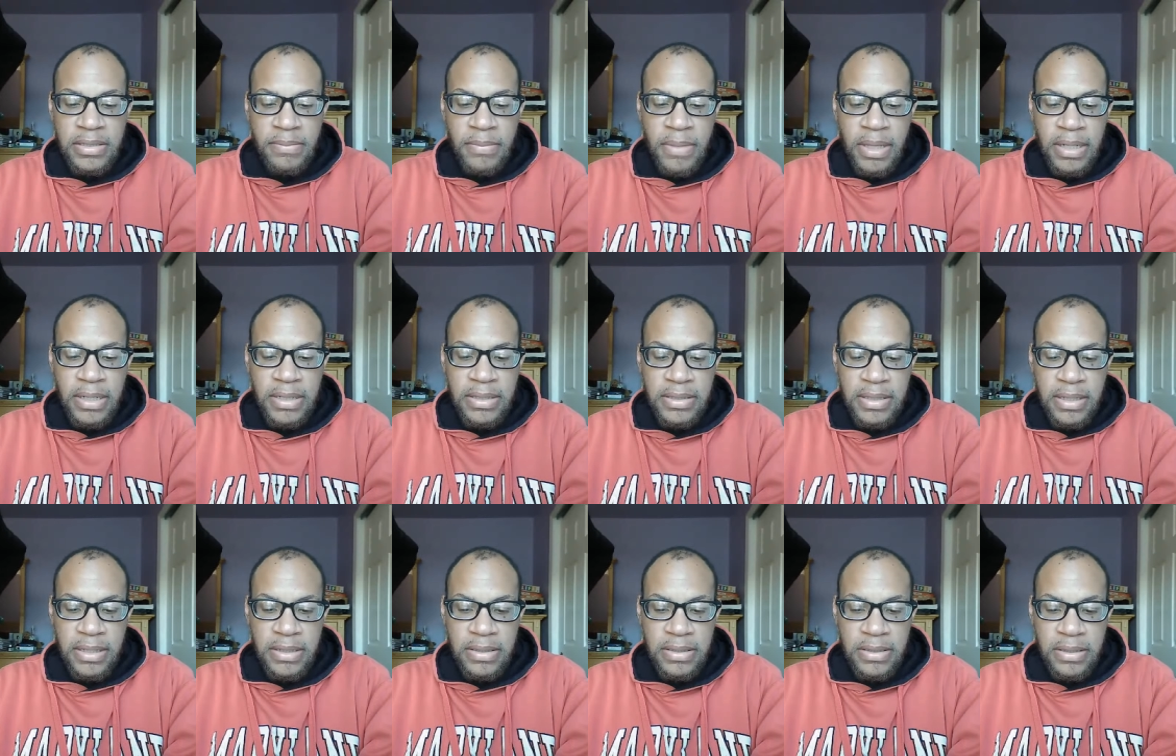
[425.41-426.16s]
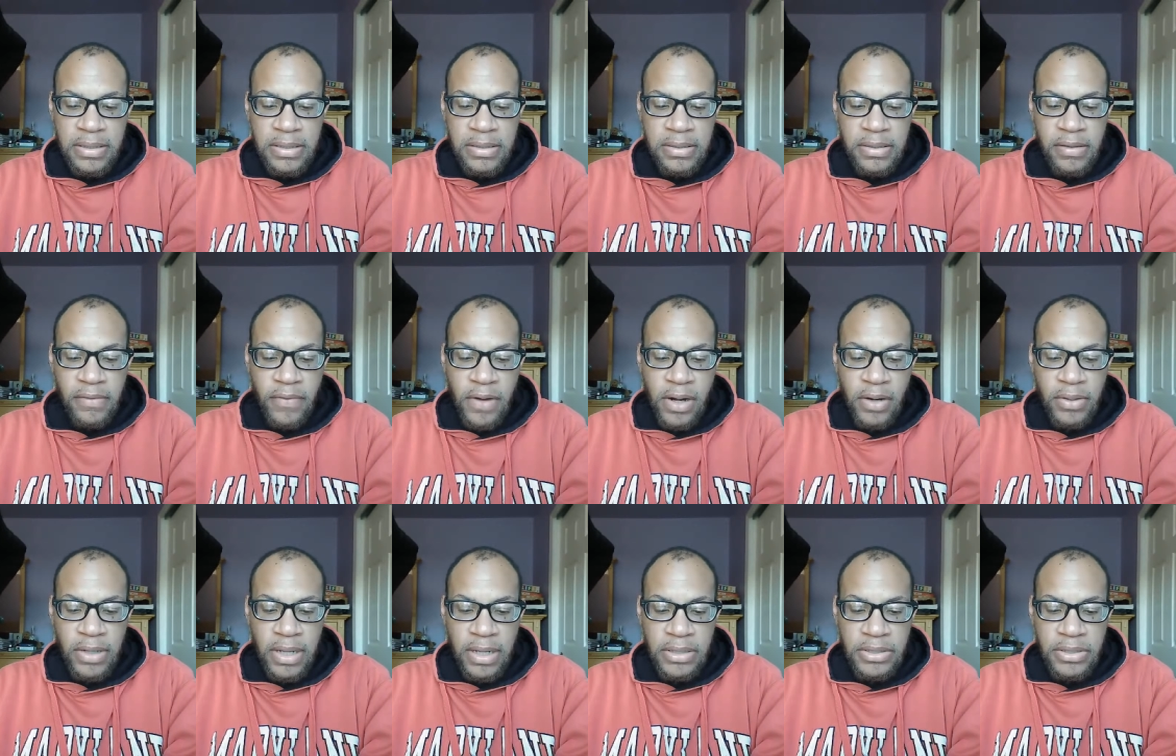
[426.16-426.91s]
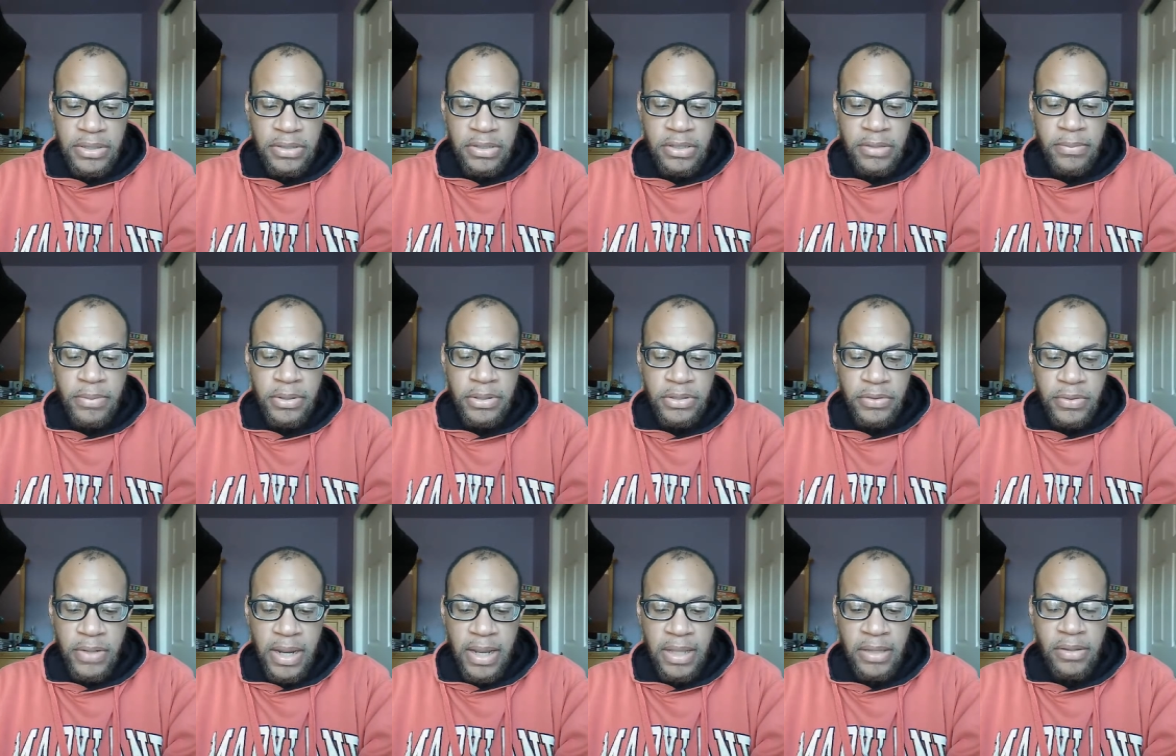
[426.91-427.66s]
many citizens of our nation to
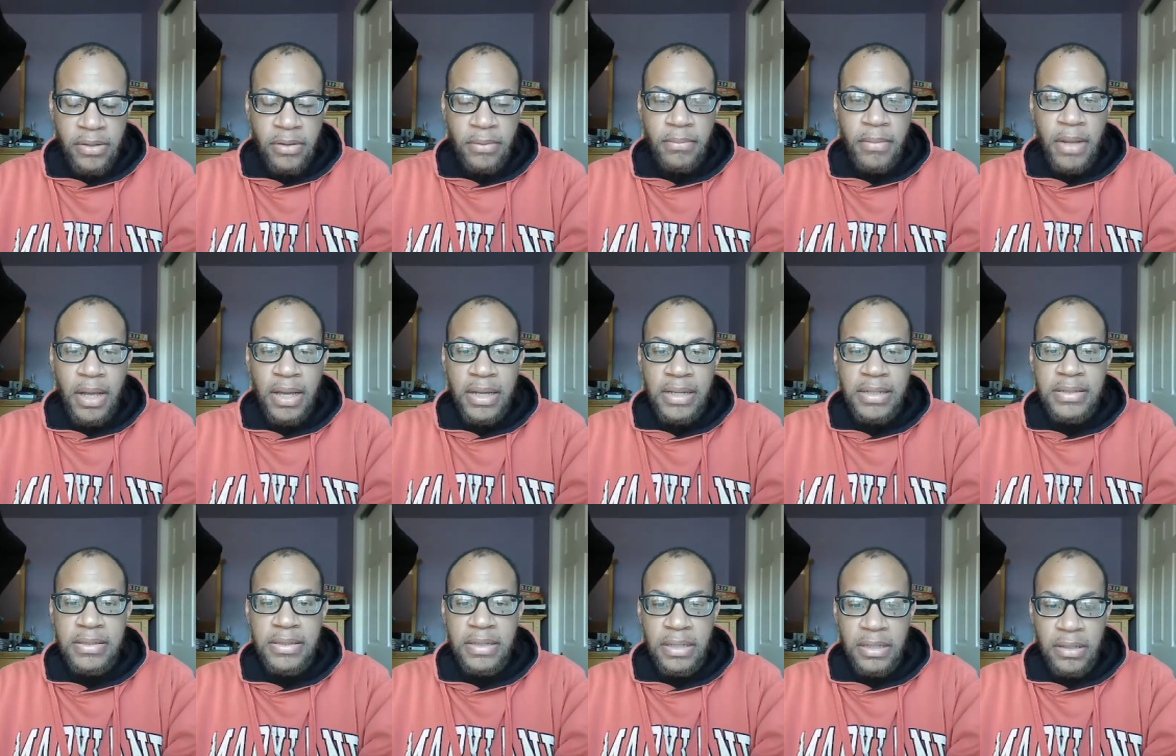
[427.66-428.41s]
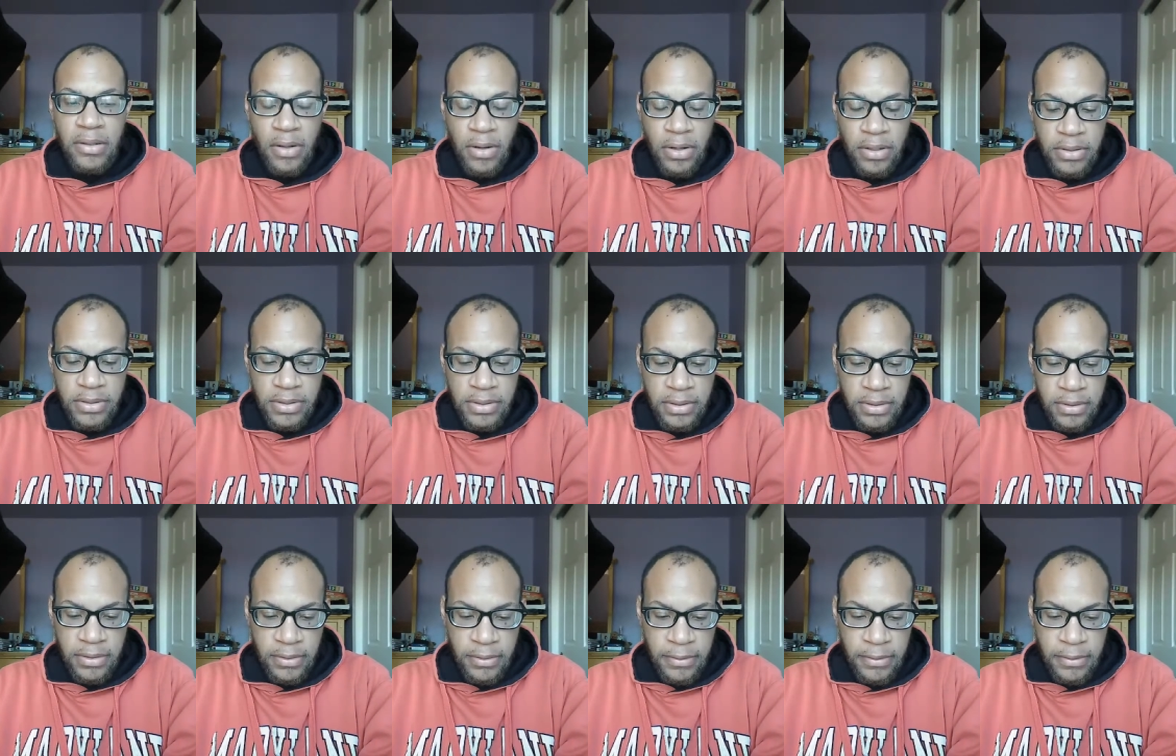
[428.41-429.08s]
betray their minds and hearts.